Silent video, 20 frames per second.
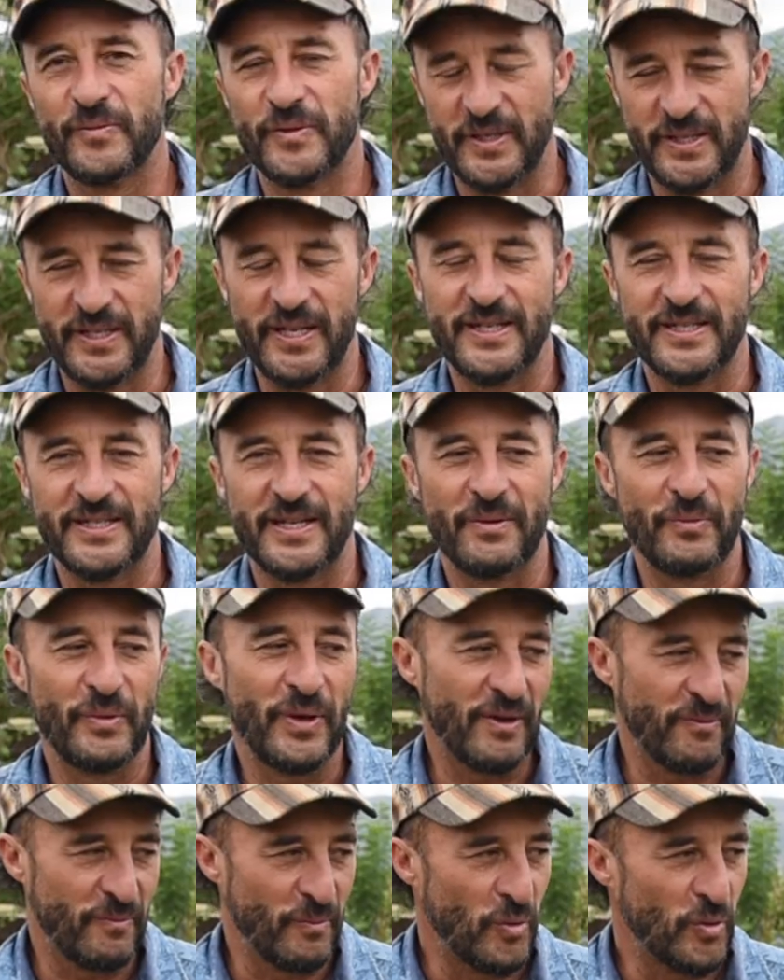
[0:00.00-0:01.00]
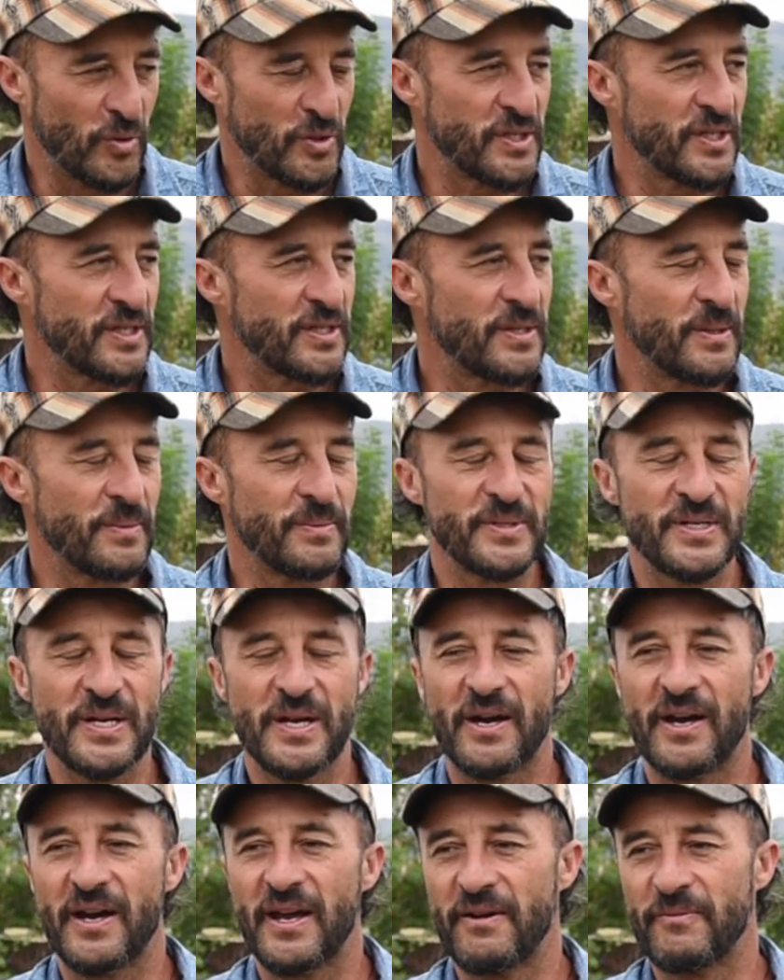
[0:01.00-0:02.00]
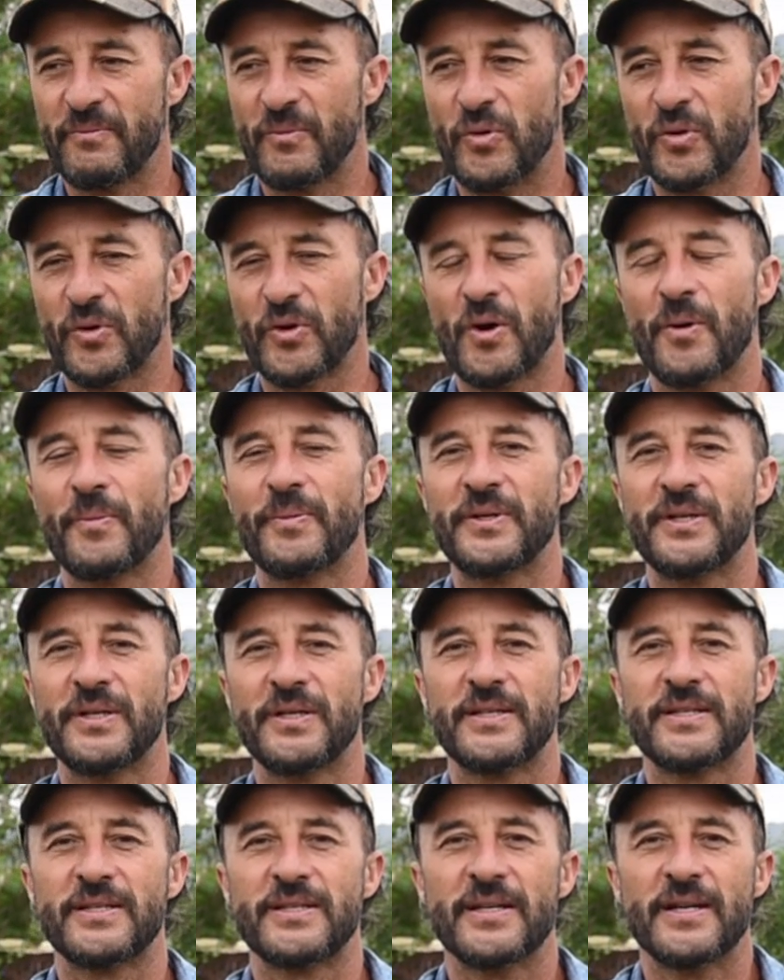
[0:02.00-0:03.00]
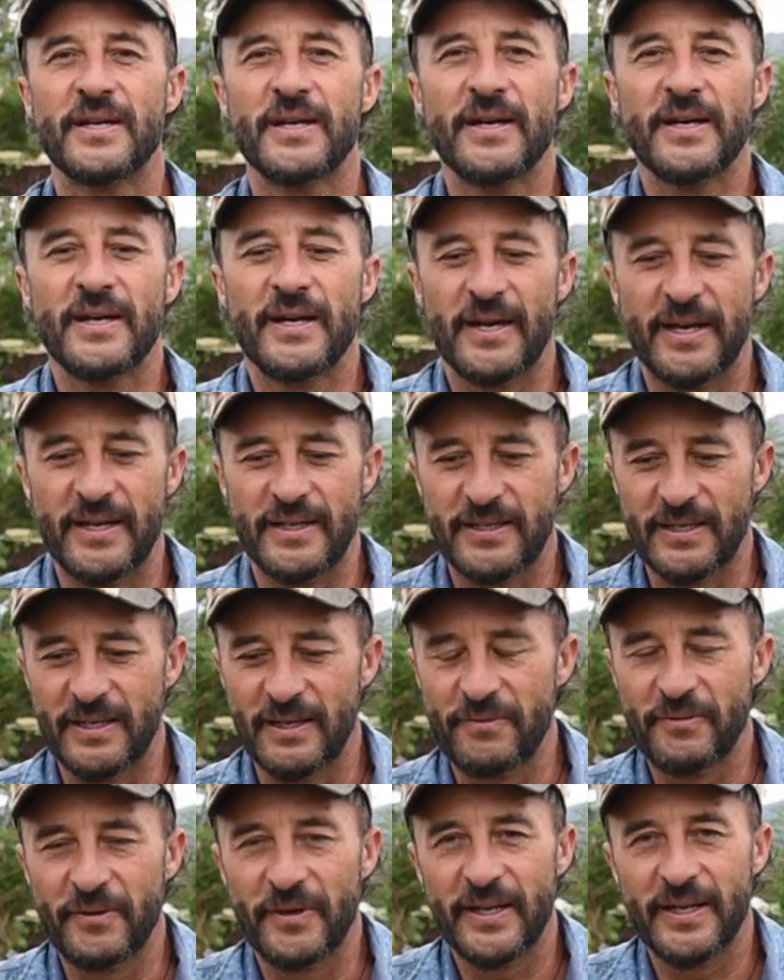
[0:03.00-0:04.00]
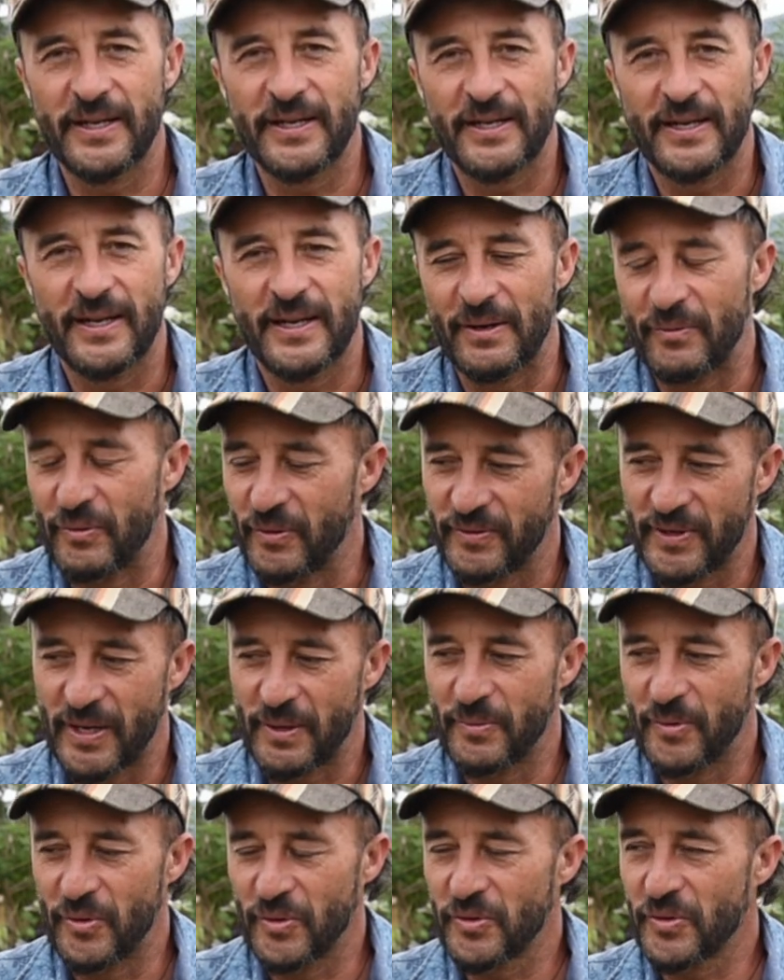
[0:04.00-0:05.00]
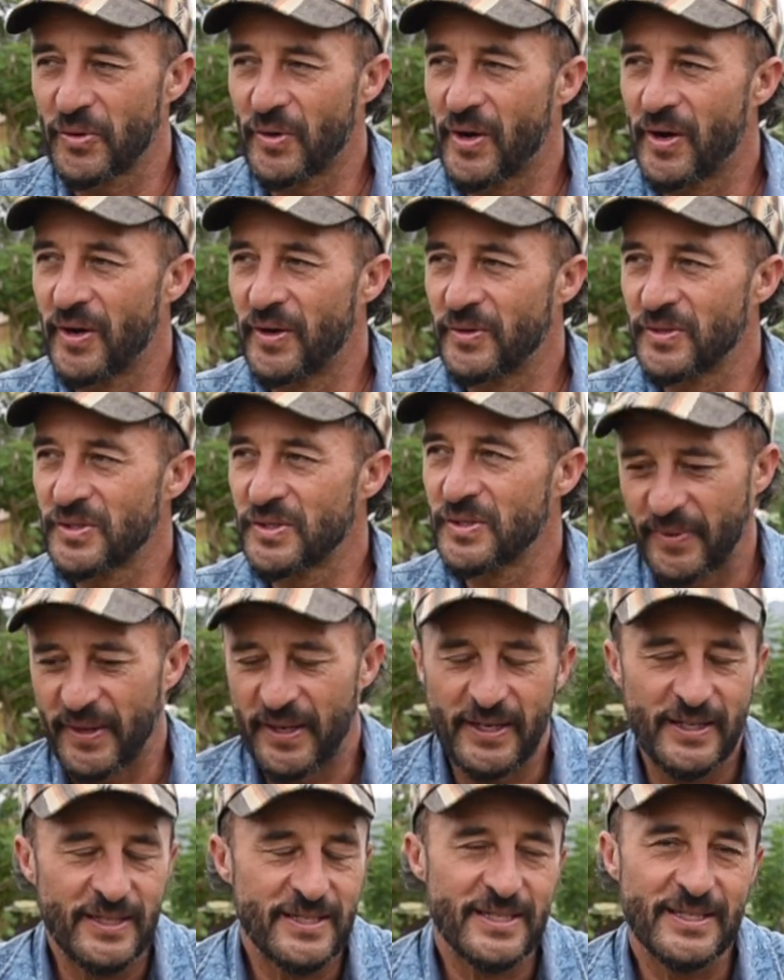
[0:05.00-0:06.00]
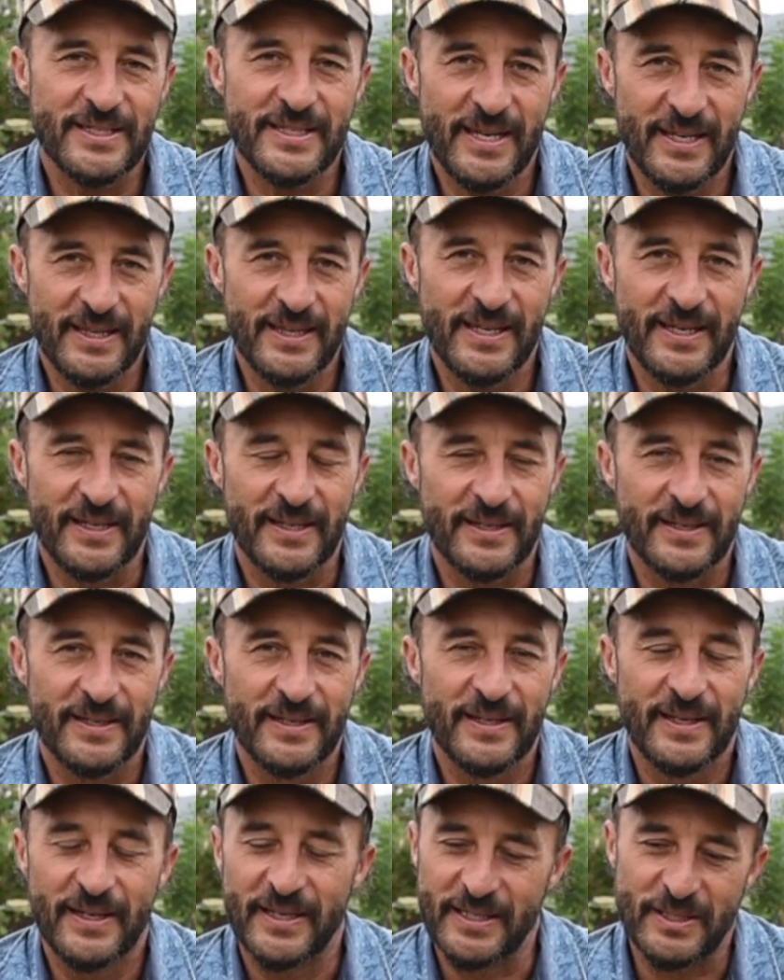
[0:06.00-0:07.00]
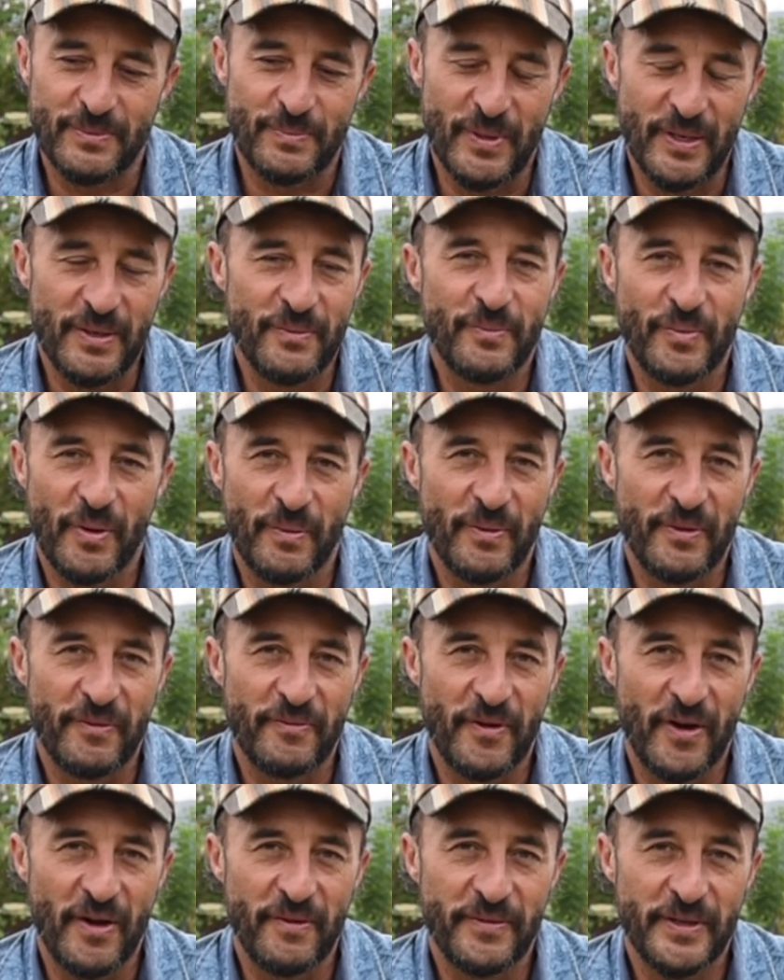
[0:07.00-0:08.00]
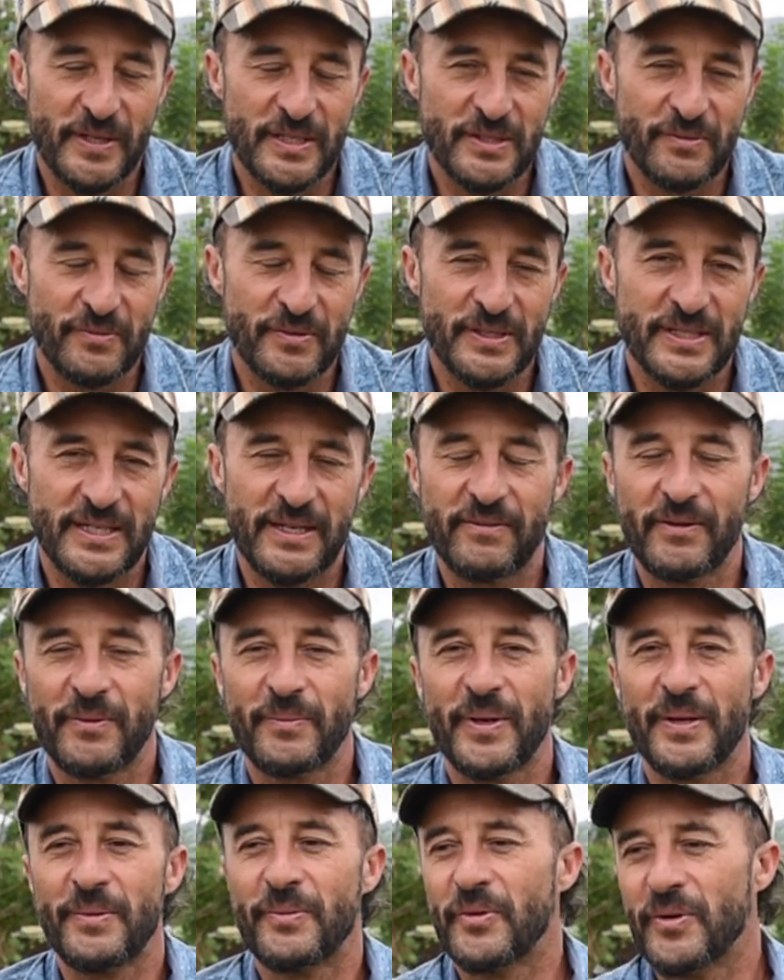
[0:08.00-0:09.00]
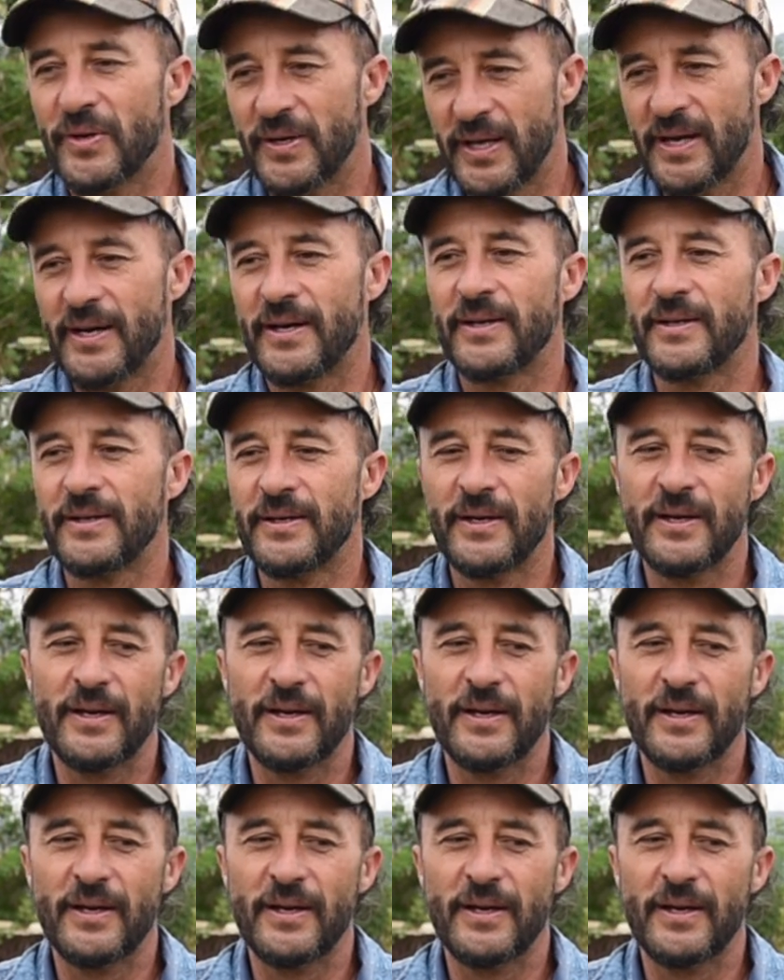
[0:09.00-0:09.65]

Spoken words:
to teach that. We have more systems now, I have more competence at delivering it, we've done more trials, and it's just that thing. It's been probably 5 years of receiving people, and now